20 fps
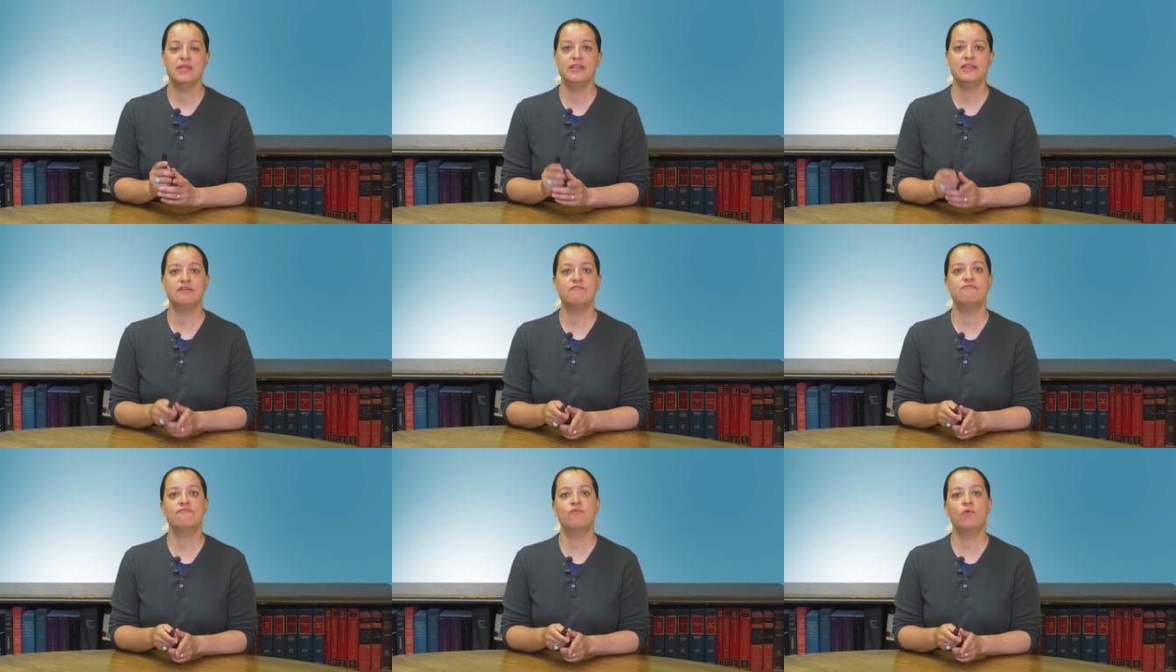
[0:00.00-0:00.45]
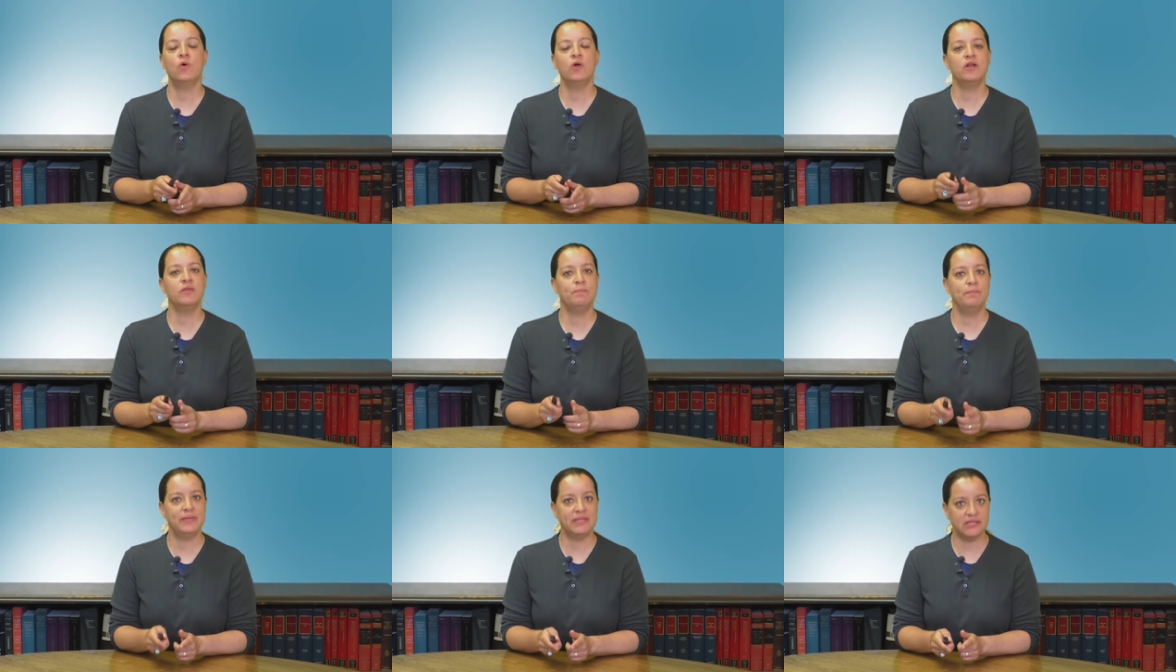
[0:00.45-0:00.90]
The
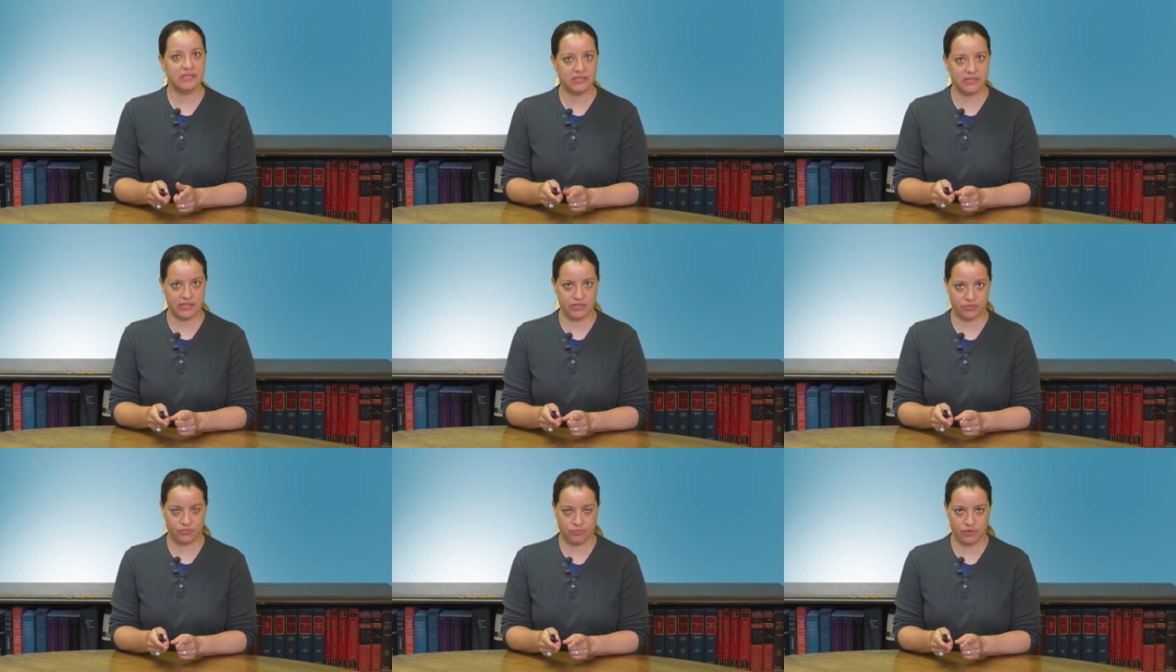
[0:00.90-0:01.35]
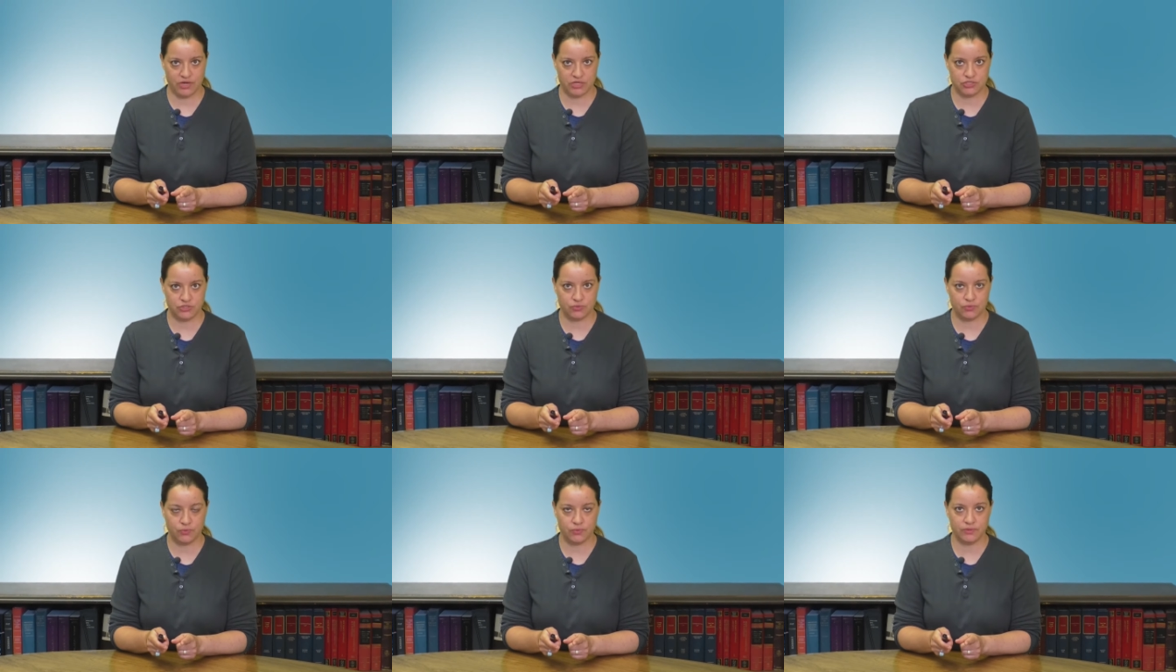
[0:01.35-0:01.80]
affordability
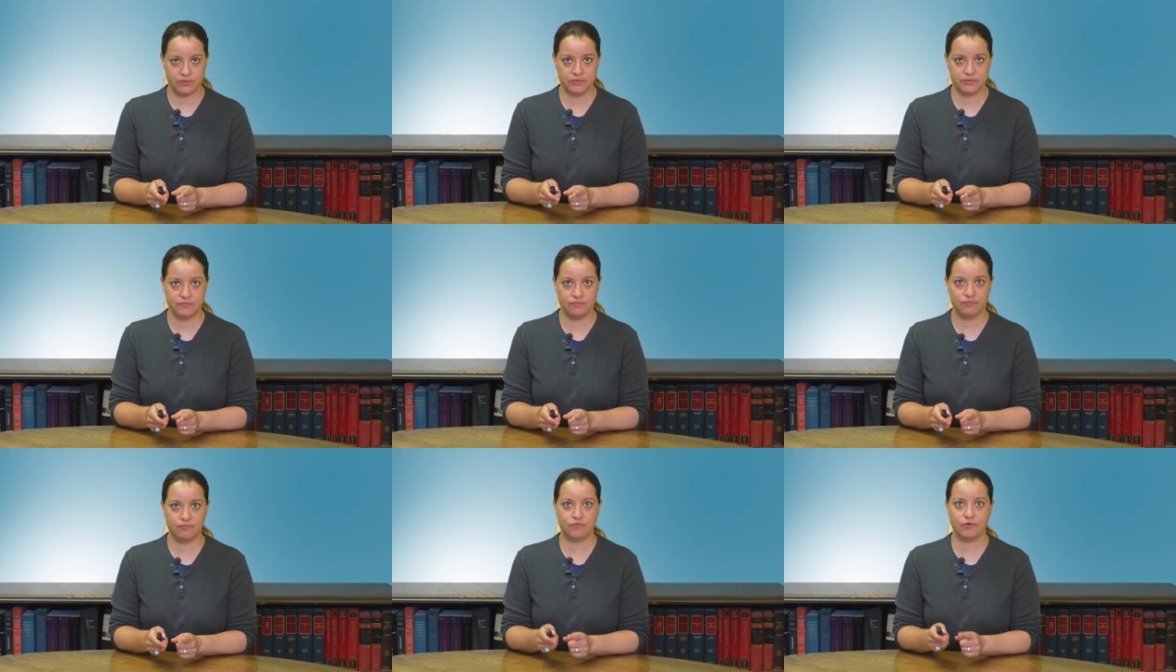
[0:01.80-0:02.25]
threshold